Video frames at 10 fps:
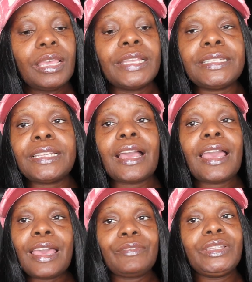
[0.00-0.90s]
And then I
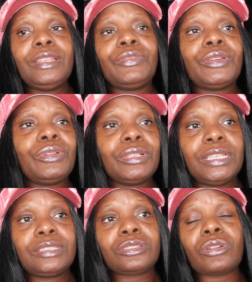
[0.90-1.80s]
haven't even
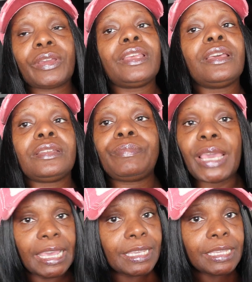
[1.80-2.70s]
really started
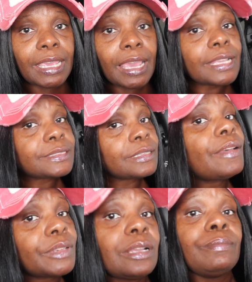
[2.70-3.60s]
unpacking yet. I still
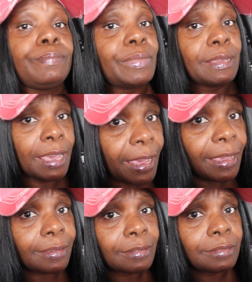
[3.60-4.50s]
haven't
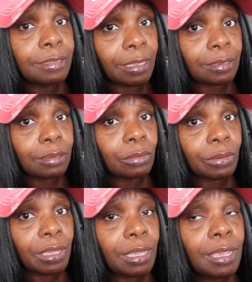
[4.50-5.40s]
unpacked yet.
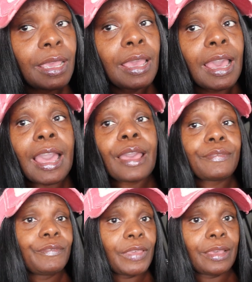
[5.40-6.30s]
Okay, I
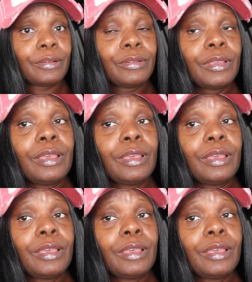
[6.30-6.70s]
found